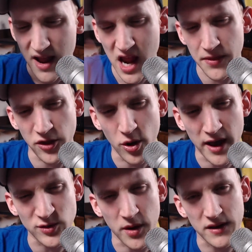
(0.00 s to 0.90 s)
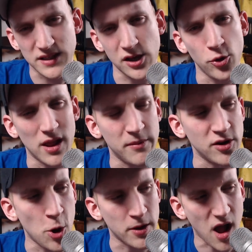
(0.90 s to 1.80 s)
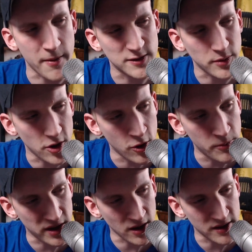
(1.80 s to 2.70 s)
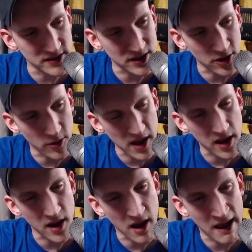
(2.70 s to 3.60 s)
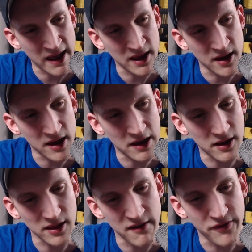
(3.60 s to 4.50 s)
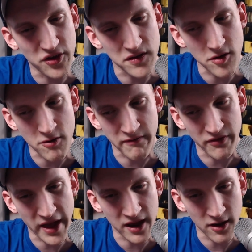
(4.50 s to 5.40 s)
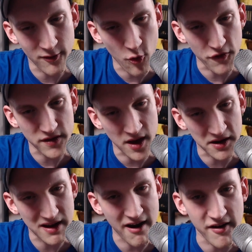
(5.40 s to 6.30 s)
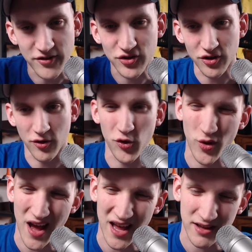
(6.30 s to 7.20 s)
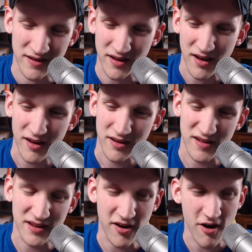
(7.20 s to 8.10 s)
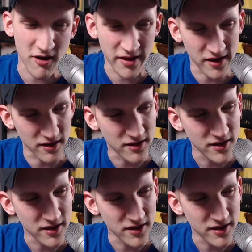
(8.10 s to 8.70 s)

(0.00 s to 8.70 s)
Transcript: Anything you guys want to see, you let me know in the comments below, because, you know, hey, I live to serve like a horse on a carriage. You know, you guys steer the